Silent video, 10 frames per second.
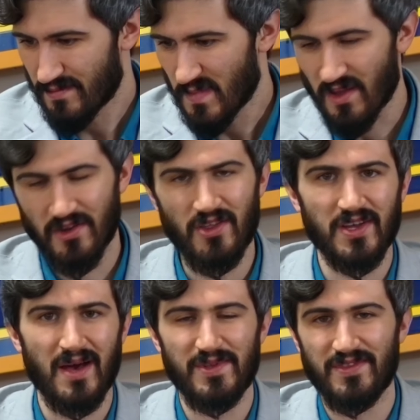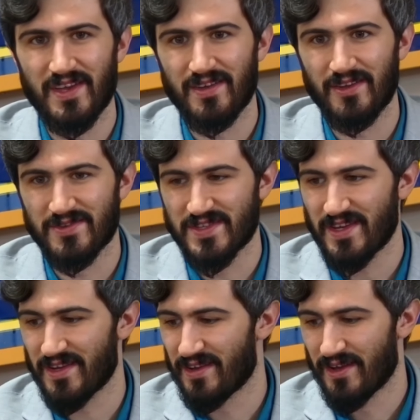Another common thing you'll
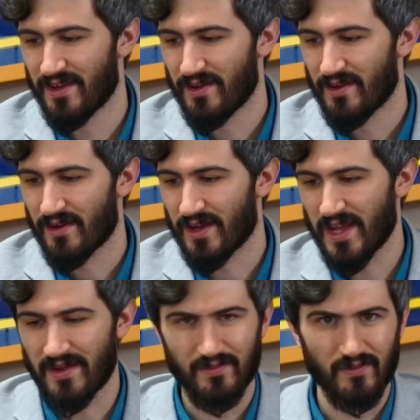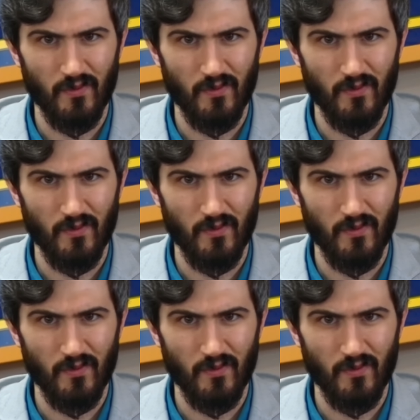see, again,